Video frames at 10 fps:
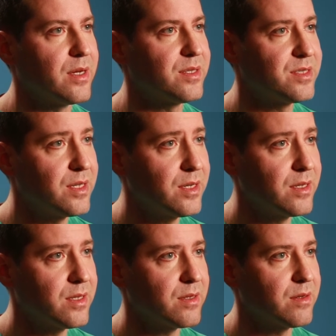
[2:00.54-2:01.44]

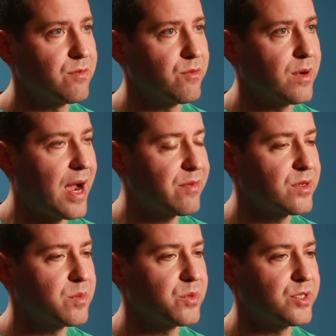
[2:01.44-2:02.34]
sitting after
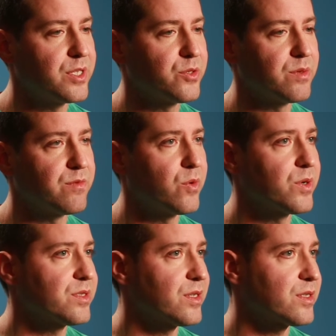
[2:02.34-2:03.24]
the procedure in 4
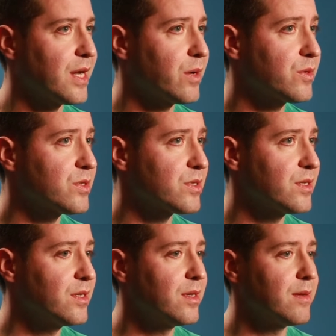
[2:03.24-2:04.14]
to 6 hours,
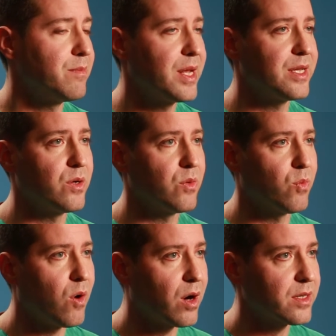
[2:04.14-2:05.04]
many
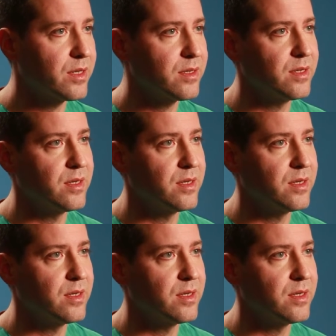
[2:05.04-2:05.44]
walking.